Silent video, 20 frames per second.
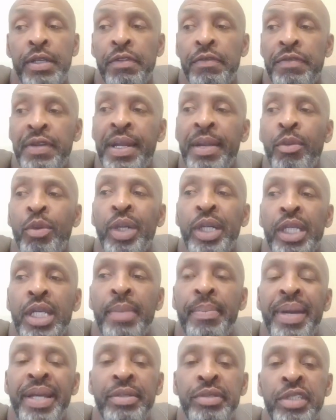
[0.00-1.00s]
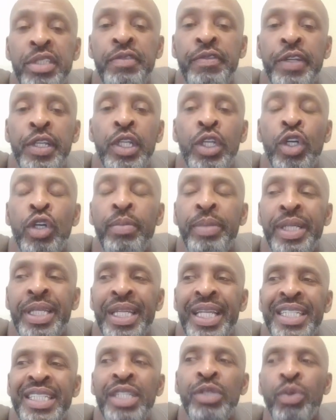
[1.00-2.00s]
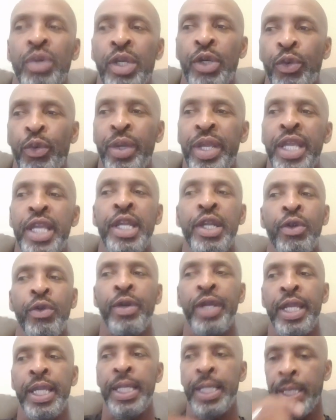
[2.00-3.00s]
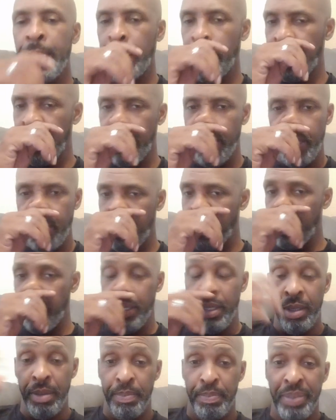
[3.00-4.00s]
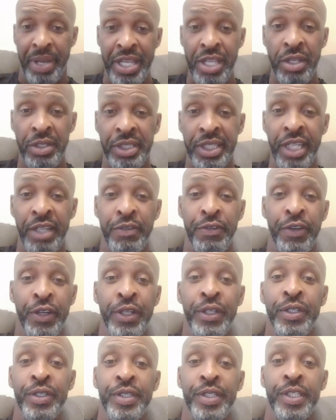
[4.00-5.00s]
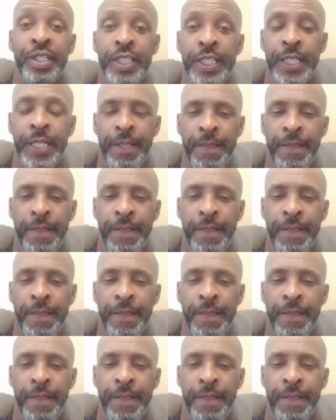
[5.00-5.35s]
But I want to come back to this video because I just want to reiterate, pay yourself first.